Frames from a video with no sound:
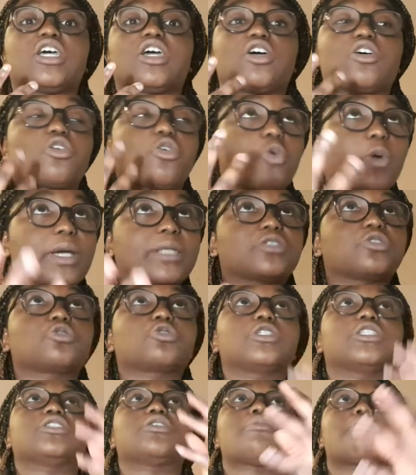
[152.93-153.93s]
equator or
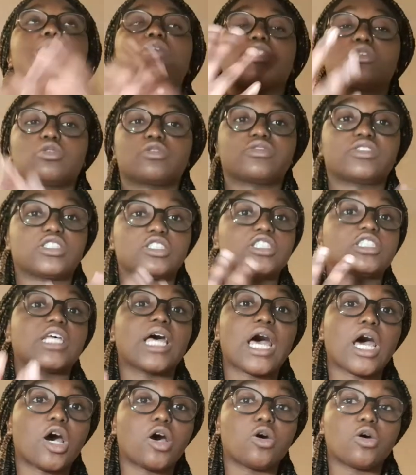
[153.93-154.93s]
in the middle of the
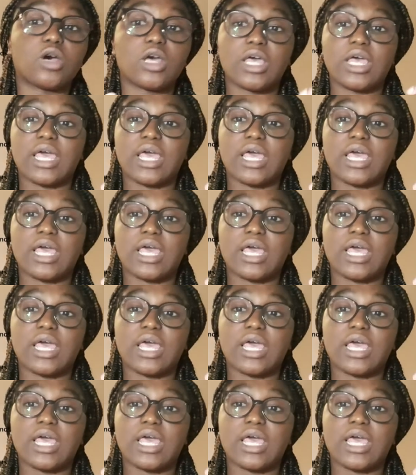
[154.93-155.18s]
cell,